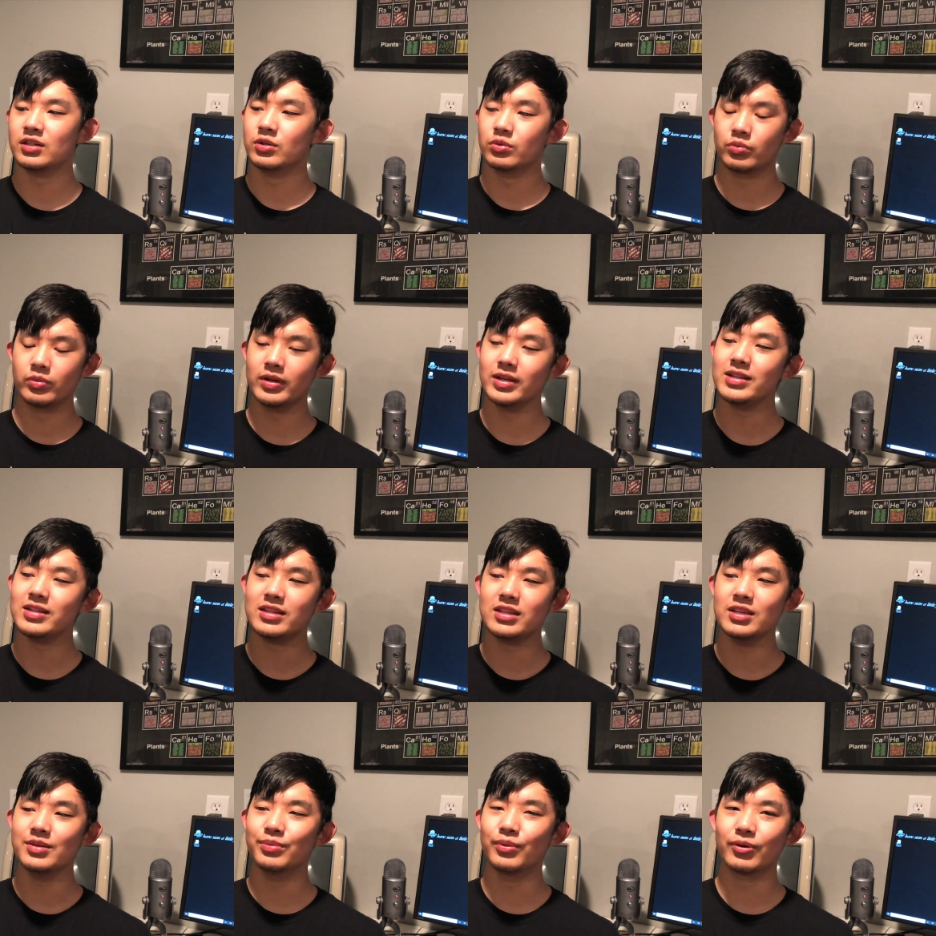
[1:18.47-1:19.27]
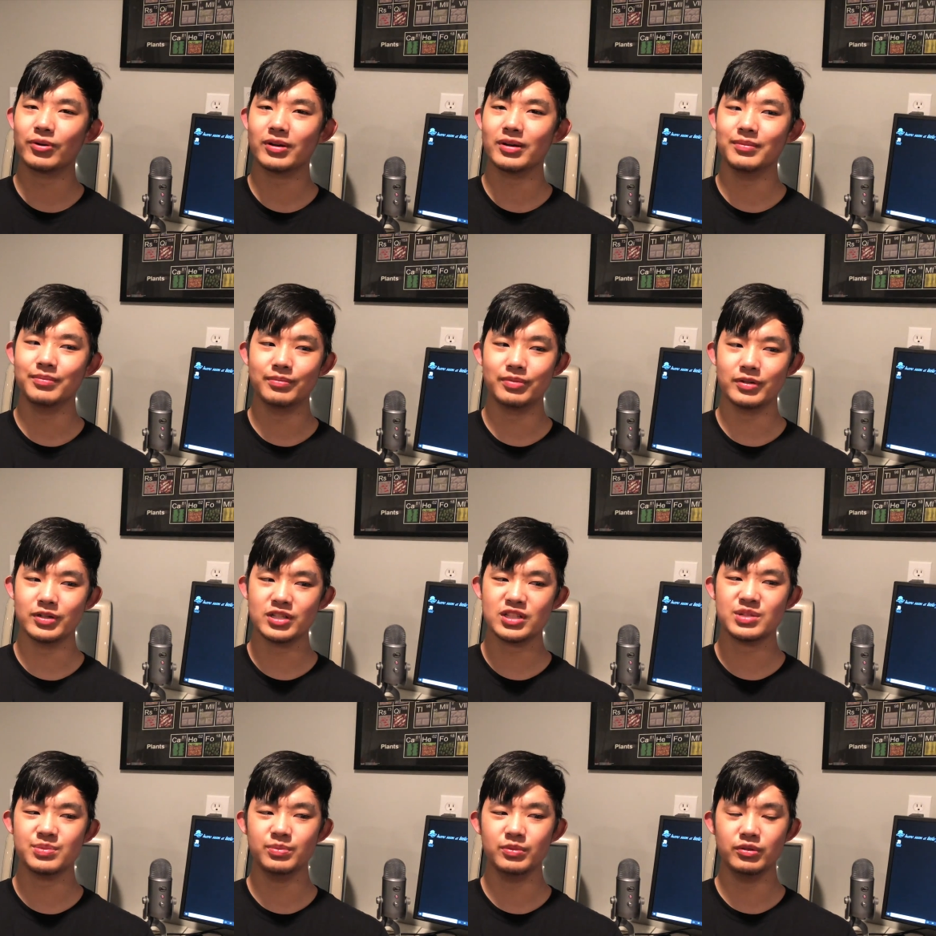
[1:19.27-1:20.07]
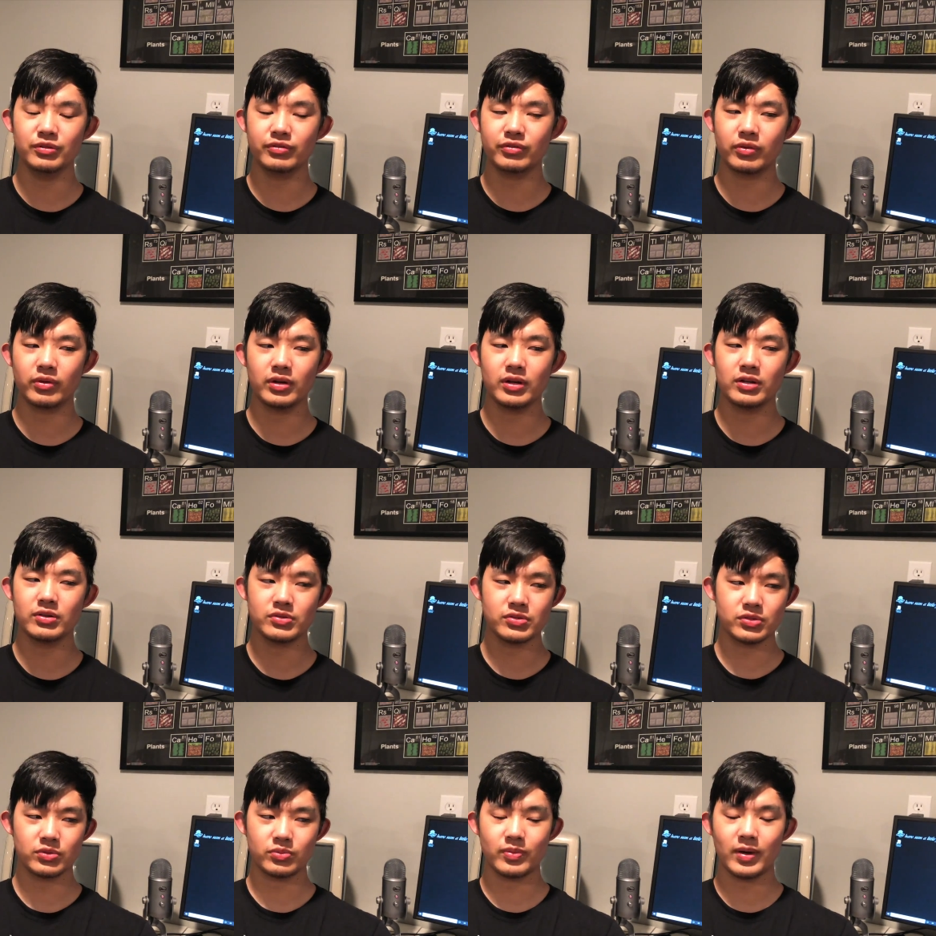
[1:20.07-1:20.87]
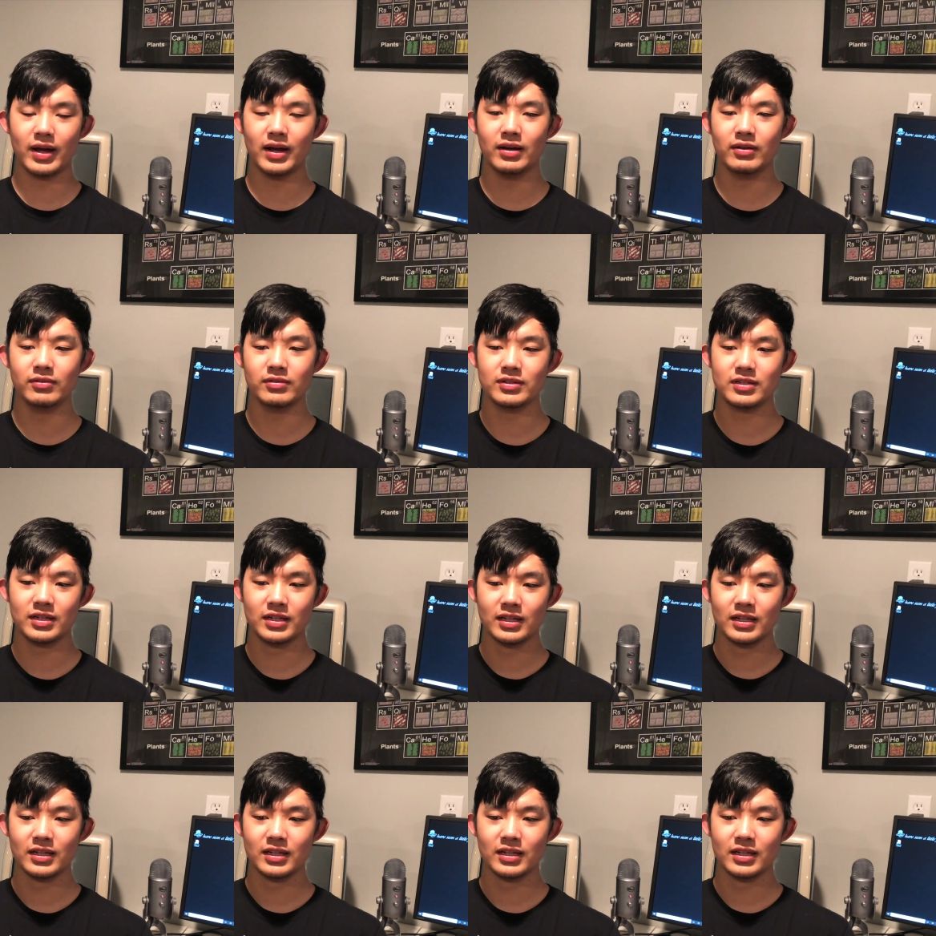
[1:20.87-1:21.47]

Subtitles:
read keyboard inputs, move windows around,